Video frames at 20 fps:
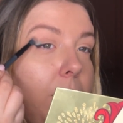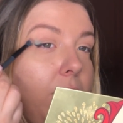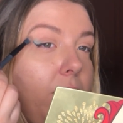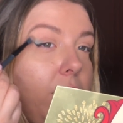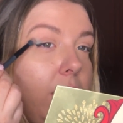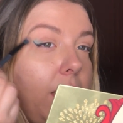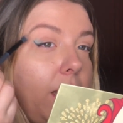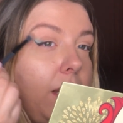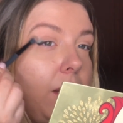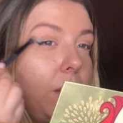the
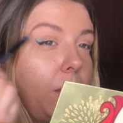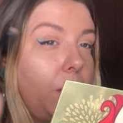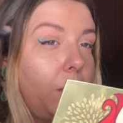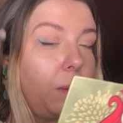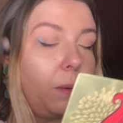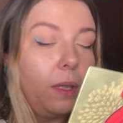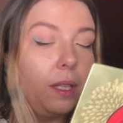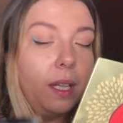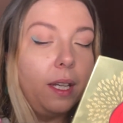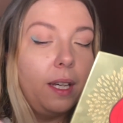
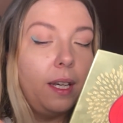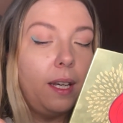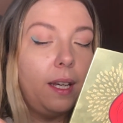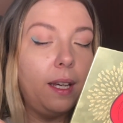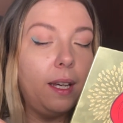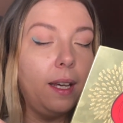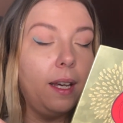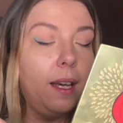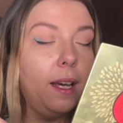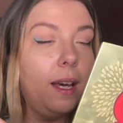video,
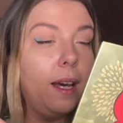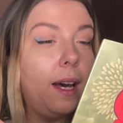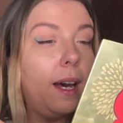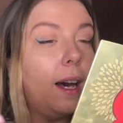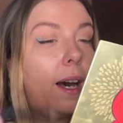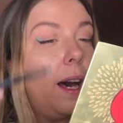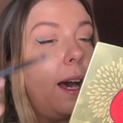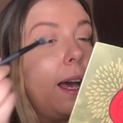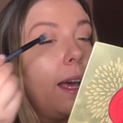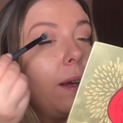
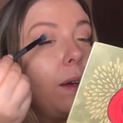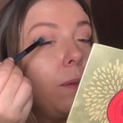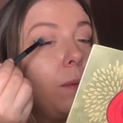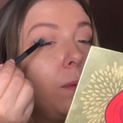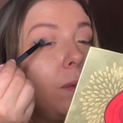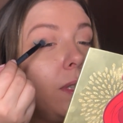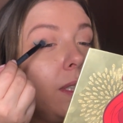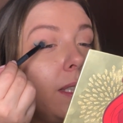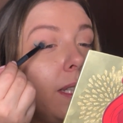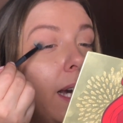I
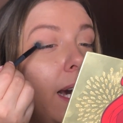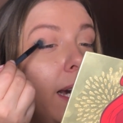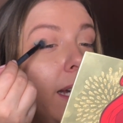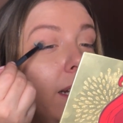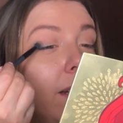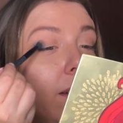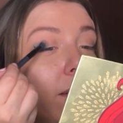was kind